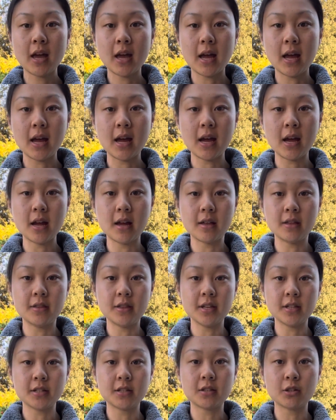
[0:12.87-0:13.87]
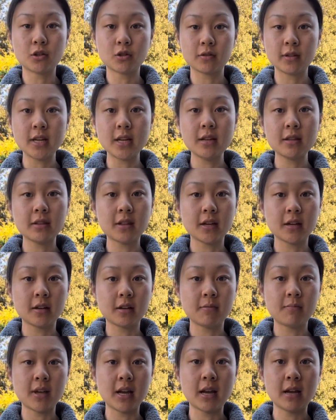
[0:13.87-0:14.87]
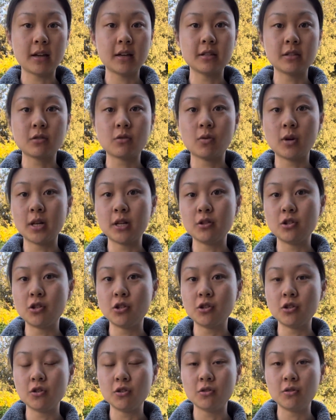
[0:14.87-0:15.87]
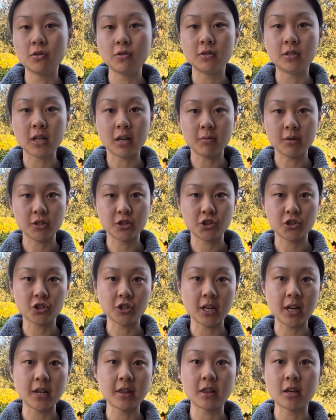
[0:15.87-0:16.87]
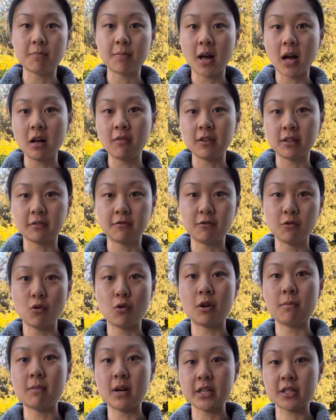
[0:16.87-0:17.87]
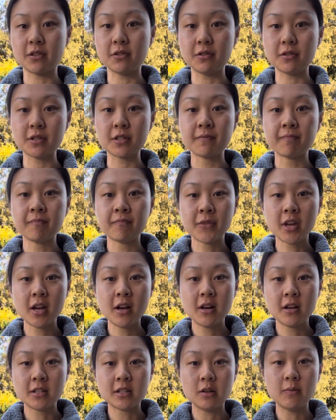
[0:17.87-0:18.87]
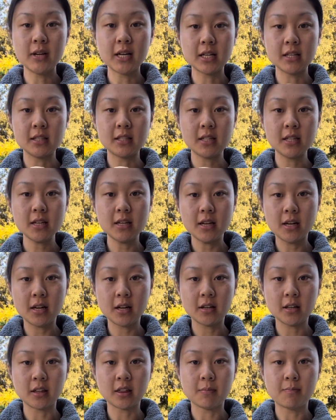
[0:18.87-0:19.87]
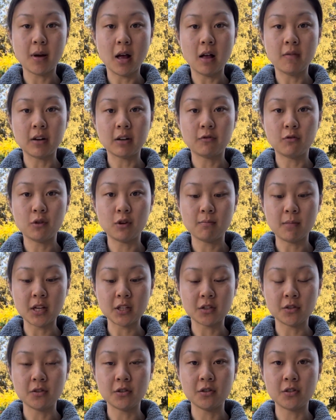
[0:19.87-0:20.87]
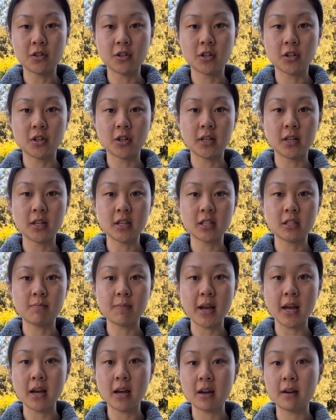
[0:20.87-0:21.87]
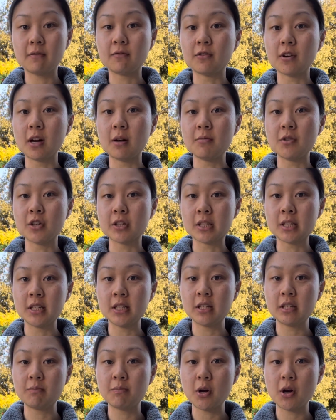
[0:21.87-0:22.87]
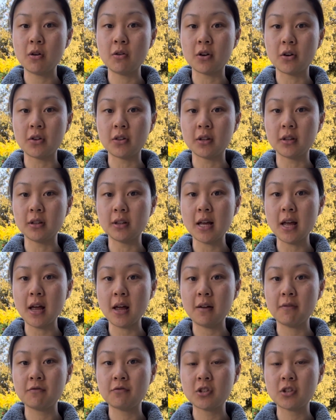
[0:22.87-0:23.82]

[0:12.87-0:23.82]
and this green TheraBand is going to demonstrate the pelvic floor muscles. So we can see here that the pelvic floor muscles, they're going to span from your sits bone on the left